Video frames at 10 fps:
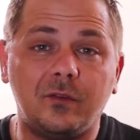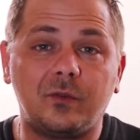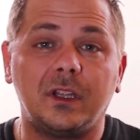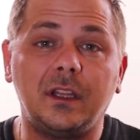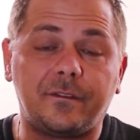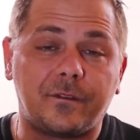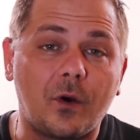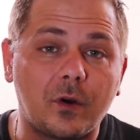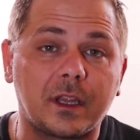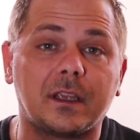and really
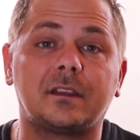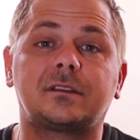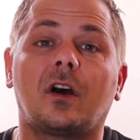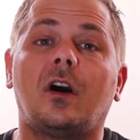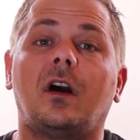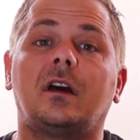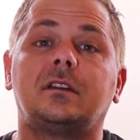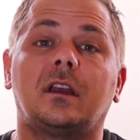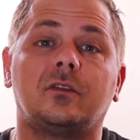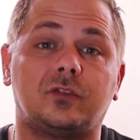focus on
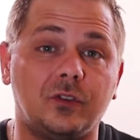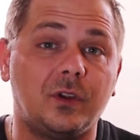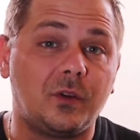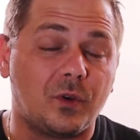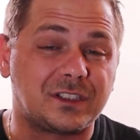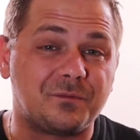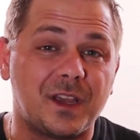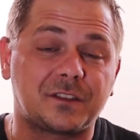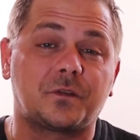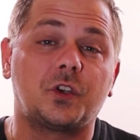doing what's
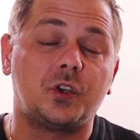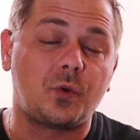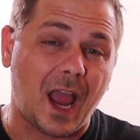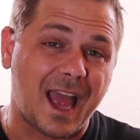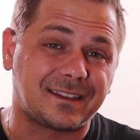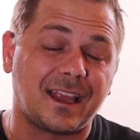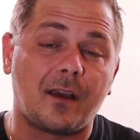best for you at